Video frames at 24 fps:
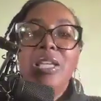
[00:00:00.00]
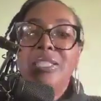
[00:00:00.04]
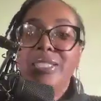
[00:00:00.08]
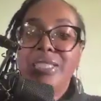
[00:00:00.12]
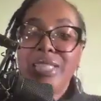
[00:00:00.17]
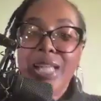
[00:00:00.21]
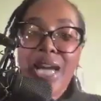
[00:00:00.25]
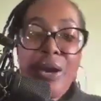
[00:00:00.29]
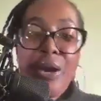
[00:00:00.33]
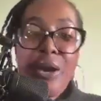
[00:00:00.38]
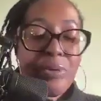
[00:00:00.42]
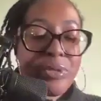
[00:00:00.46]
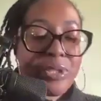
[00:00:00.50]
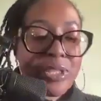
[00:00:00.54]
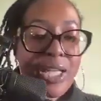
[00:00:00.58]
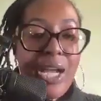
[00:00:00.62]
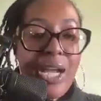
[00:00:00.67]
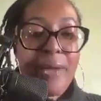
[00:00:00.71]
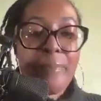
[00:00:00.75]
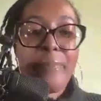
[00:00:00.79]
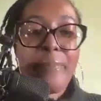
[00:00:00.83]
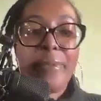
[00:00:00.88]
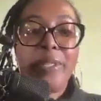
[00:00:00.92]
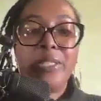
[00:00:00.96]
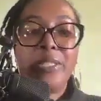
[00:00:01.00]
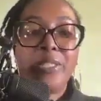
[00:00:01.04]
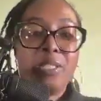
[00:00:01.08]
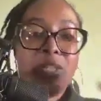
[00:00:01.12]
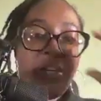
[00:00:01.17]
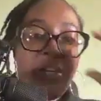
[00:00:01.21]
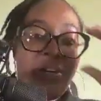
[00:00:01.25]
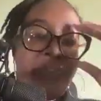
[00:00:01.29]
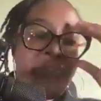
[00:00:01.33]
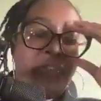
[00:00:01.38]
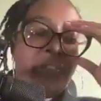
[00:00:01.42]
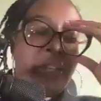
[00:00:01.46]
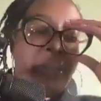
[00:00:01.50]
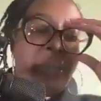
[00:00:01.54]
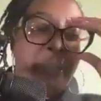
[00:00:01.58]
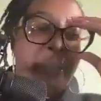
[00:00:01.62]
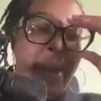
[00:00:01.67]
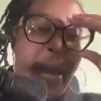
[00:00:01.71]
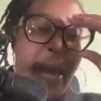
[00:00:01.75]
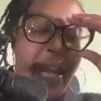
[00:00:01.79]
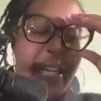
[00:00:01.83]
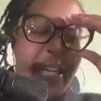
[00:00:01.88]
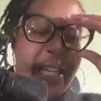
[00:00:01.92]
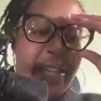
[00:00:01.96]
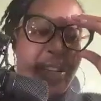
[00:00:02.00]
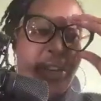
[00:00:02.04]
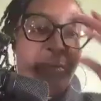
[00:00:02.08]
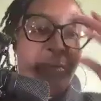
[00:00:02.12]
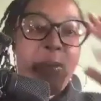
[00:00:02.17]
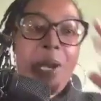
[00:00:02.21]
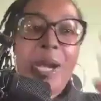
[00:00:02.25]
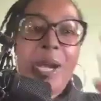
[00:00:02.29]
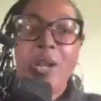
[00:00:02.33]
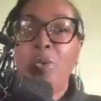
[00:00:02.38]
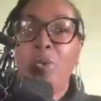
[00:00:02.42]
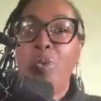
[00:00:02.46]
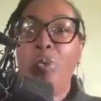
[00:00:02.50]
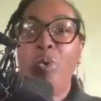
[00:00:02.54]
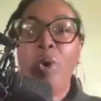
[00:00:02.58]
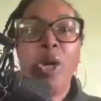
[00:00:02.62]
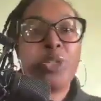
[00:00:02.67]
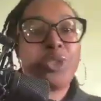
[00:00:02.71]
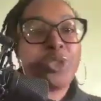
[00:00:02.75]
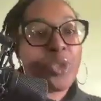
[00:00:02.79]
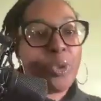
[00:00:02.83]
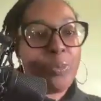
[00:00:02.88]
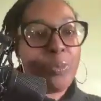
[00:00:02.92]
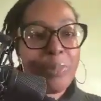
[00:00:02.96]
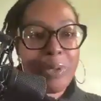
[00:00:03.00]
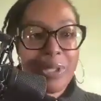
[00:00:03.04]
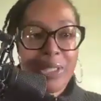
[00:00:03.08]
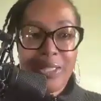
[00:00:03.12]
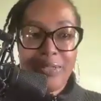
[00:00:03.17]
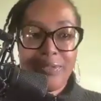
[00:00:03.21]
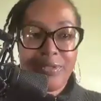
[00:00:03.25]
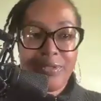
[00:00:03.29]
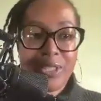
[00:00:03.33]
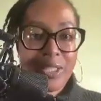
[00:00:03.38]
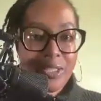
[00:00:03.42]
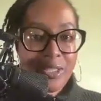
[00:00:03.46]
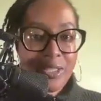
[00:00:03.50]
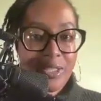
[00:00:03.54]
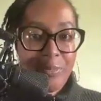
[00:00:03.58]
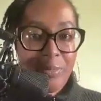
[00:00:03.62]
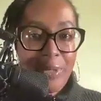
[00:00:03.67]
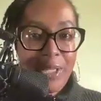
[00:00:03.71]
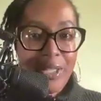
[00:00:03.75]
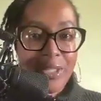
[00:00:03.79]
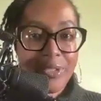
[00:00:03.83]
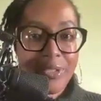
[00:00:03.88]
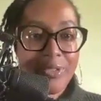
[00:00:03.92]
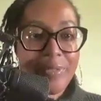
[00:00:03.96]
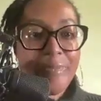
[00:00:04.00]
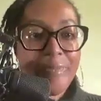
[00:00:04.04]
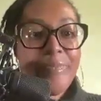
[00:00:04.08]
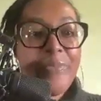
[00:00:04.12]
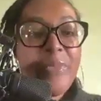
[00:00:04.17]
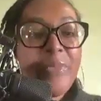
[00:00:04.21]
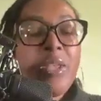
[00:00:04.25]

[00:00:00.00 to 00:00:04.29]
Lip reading: Soursop is good for the body, no matter what your belief system is.